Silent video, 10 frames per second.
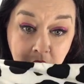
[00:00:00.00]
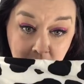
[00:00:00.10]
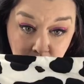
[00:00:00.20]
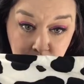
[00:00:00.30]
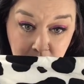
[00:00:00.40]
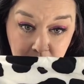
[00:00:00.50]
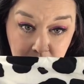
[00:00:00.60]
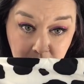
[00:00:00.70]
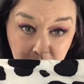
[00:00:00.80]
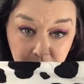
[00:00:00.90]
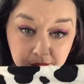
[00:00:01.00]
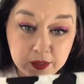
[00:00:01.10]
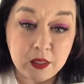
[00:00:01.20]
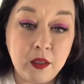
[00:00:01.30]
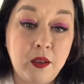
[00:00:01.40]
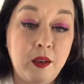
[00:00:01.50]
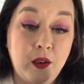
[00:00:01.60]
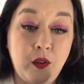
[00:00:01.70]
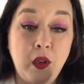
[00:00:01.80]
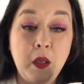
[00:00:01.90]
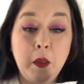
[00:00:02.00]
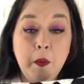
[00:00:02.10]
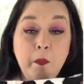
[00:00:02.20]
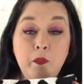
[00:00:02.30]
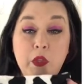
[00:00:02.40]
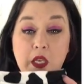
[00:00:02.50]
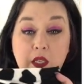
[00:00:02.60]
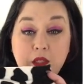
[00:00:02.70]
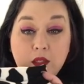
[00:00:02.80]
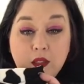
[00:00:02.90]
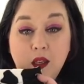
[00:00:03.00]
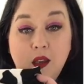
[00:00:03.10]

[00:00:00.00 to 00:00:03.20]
cow print leggings. Now, these